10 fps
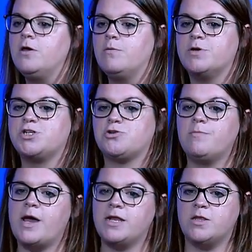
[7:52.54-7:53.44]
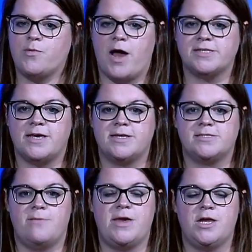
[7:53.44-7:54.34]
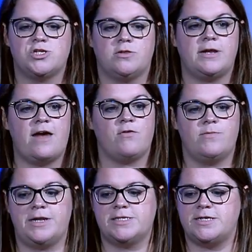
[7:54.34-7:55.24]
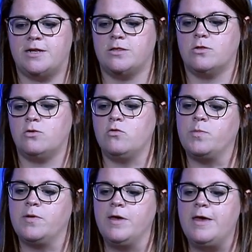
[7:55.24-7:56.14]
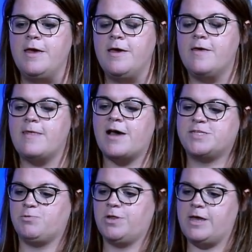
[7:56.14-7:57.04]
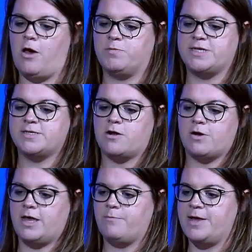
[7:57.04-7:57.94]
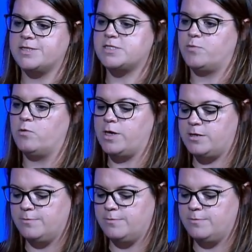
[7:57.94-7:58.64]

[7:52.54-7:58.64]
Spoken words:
But streamlining the process and making sure that everybody stayed in the loop, that's really helped us get our campaigns deployed.